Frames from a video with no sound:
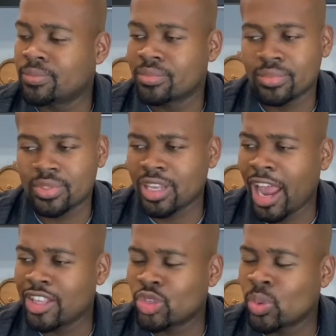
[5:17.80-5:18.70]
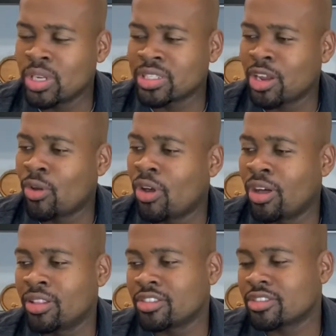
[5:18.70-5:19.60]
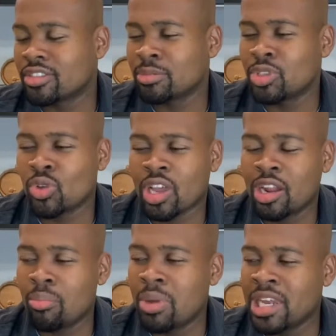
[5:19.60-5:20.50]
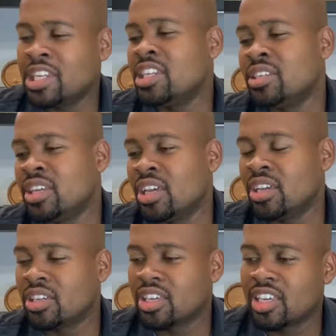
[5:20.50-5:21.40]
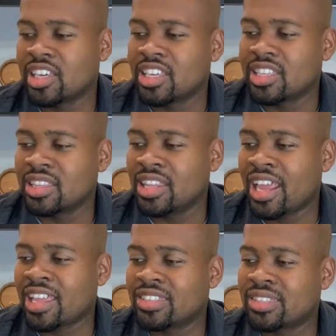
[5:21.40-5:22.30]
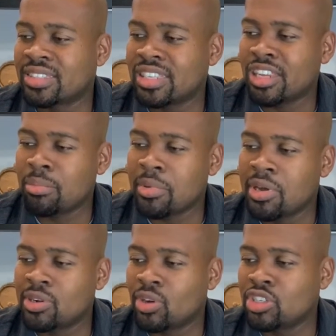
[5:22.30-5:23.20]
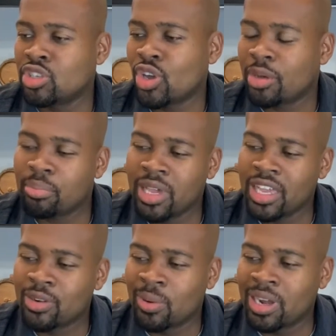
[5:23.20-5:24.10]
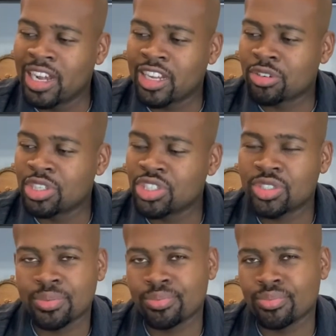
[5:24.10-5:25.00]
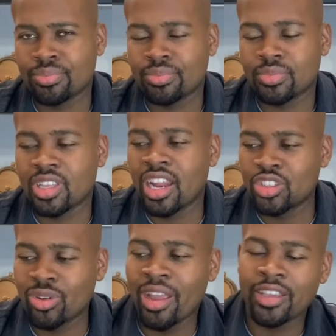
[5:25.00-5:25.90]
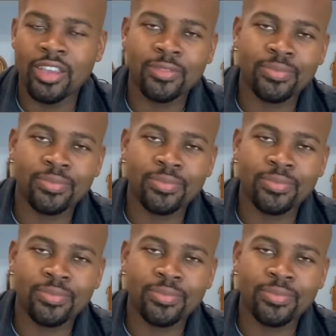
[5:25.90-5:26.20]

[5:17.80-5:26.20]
Slight sweetness and all. To me, it's all kind of blended in there. Did I get cinnamon or nutmeg or licorice? Let's try again.